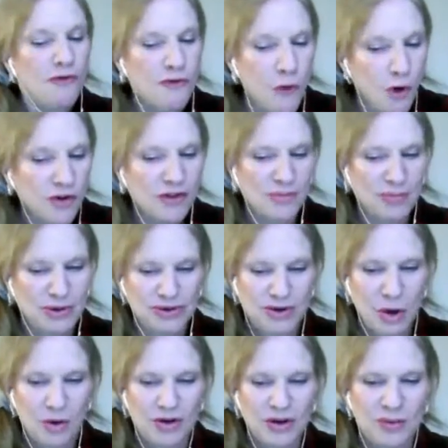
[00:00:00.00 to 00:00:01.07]
for the
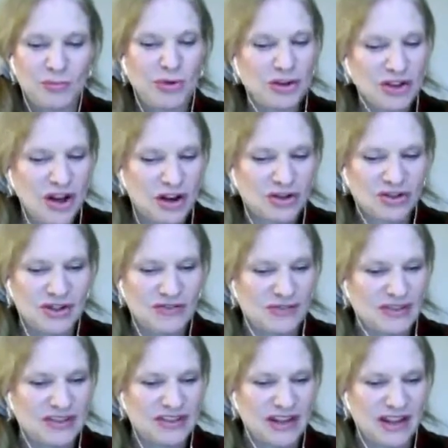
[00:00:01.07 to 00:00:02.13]
plutonium production
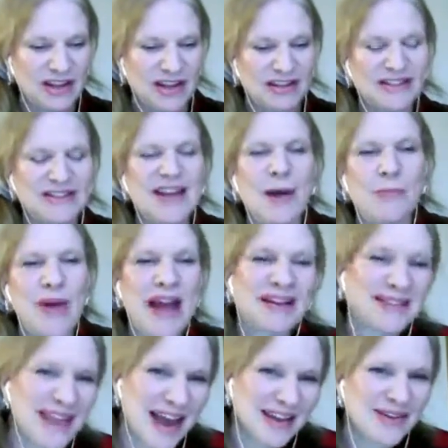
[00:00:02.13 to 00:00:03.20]
facilities. Now,
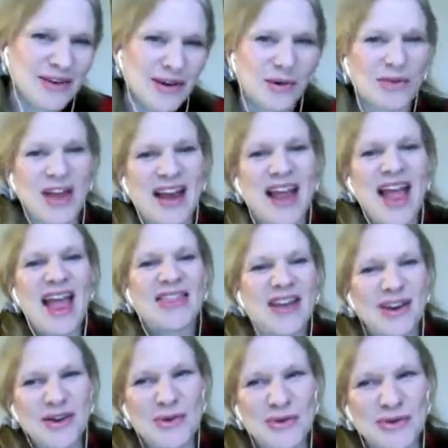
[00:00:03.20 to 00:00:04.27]
back then,
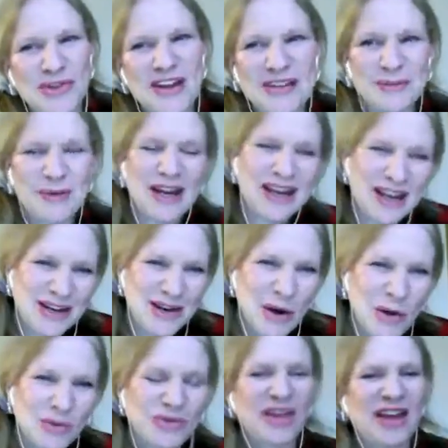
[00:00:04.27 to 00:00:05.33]
they knew things, they didn't
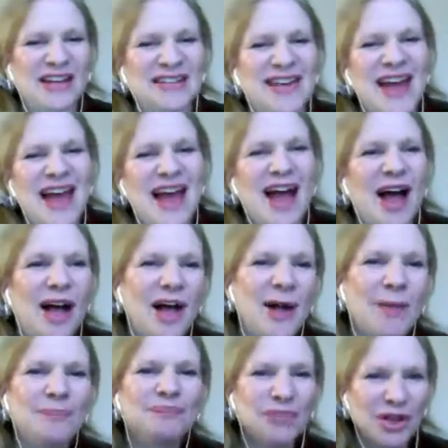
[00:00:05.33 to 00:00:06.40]
know things. I
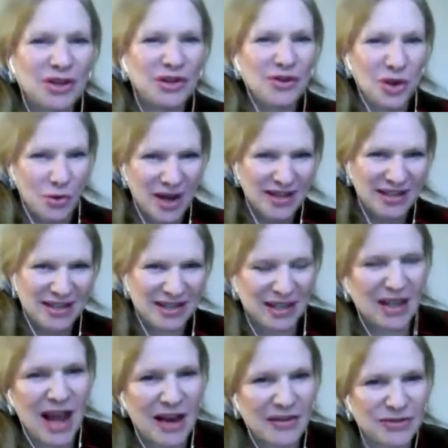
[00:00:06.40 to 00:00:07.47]
did the
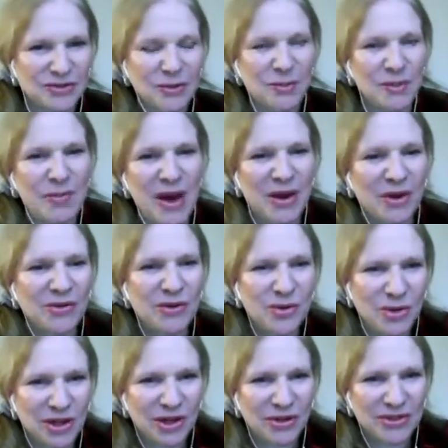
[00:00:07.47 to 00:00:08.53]
live stream about our
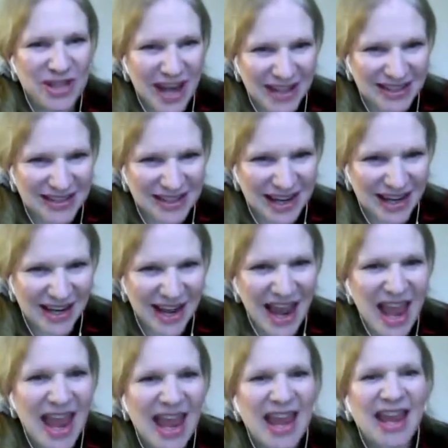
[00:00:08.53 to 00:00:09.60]
nuclear testing
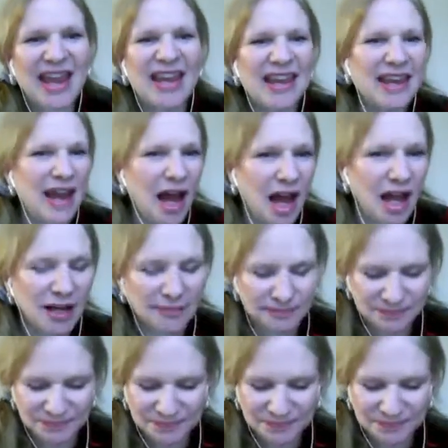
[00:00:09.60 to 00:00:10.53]
in the